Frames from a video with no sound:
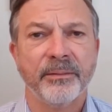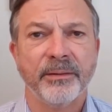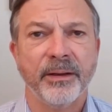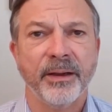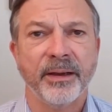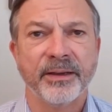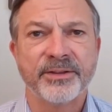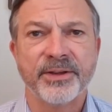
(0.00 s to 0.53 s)

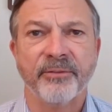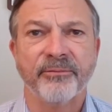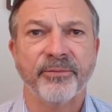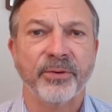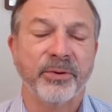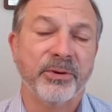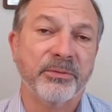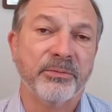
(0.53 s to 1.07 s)
except
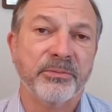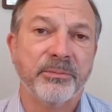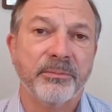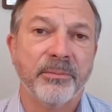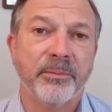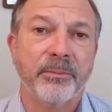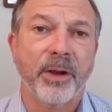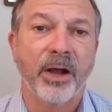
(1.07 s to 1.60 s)
for
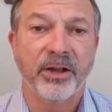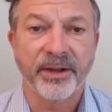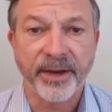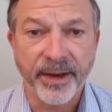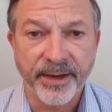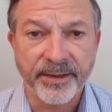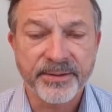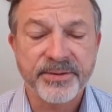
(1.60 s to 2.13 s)

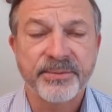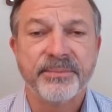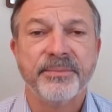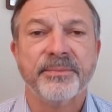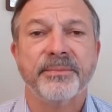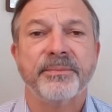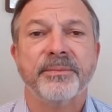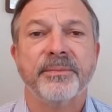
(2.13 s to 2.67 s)
holidays,
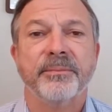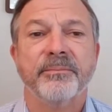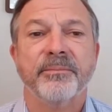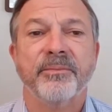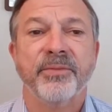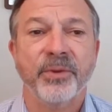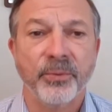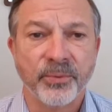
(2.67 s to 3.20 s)

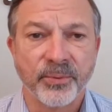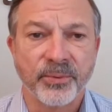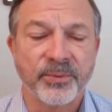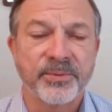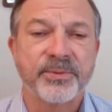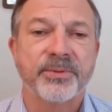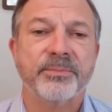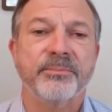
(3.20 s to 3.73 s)

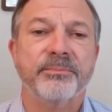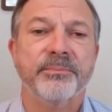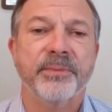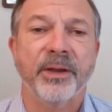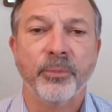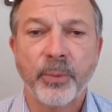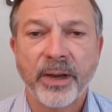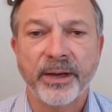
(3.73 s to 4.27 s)
funerals,
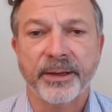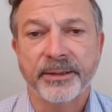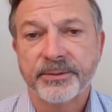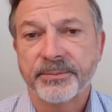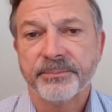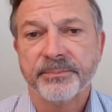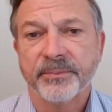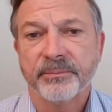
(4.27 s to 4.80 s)
and weddings.
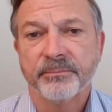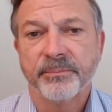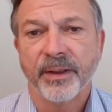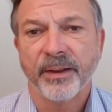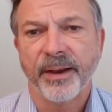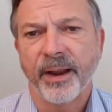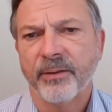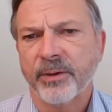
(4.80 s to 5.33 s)

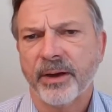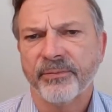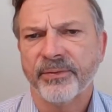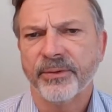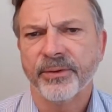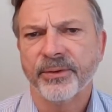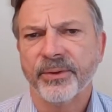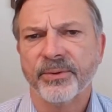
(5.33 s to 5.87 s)
And how often
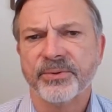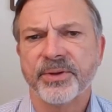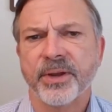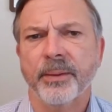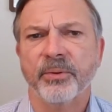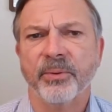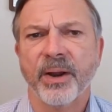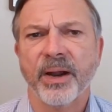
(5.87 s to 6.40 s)
do those
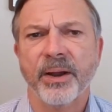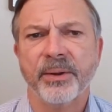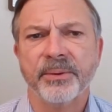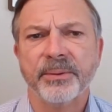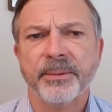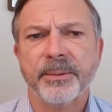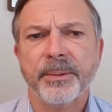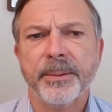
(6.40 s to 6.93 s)
come around?
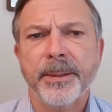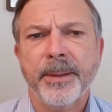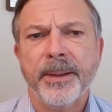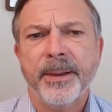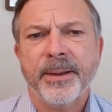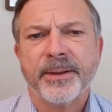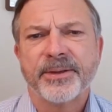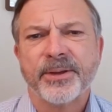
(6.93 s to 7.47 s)

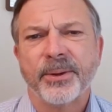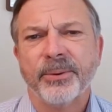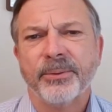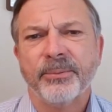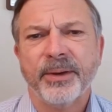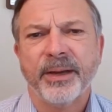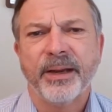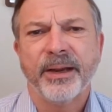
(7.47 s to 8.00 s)
So
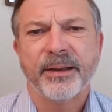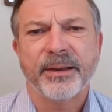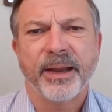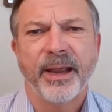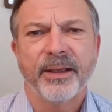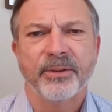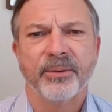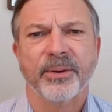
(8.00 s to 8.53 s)
we get
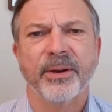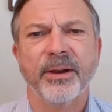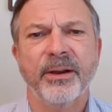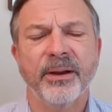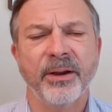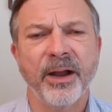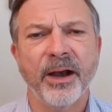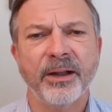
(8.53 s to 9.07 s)
together
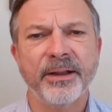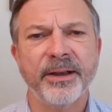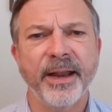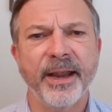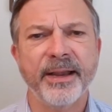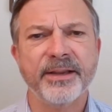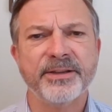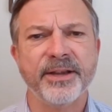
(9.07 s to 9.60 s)
on
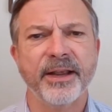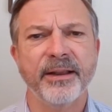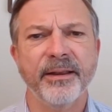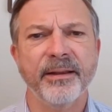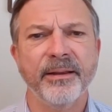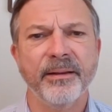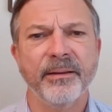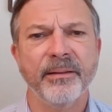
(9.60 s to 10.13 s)
holidays and
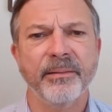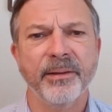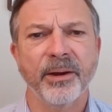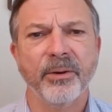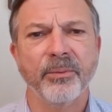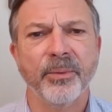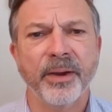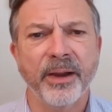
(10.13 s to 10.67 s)

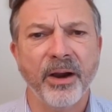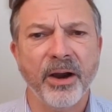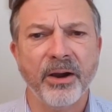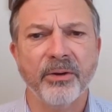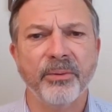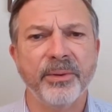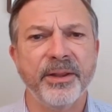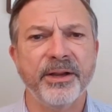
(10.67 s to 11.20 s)
there we
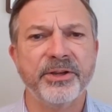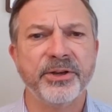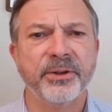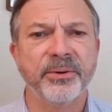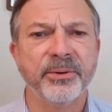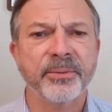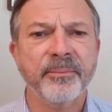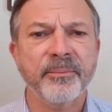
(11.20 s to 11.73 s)
are with each
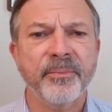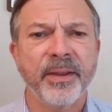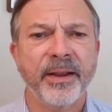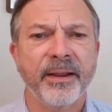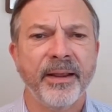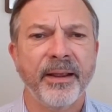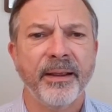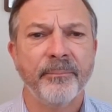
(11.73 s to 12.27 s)
other.
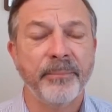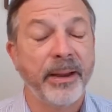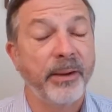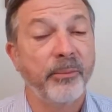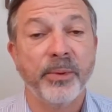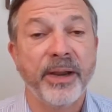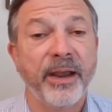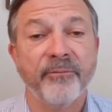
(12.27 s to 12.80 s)
Maybe
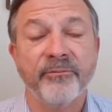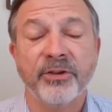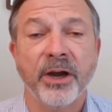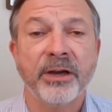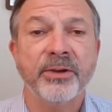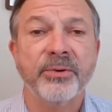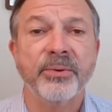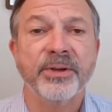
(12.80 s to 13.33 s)
we haven't
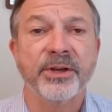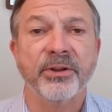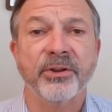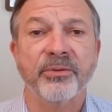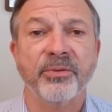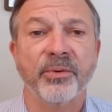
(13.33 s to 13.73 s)
talked to each other for a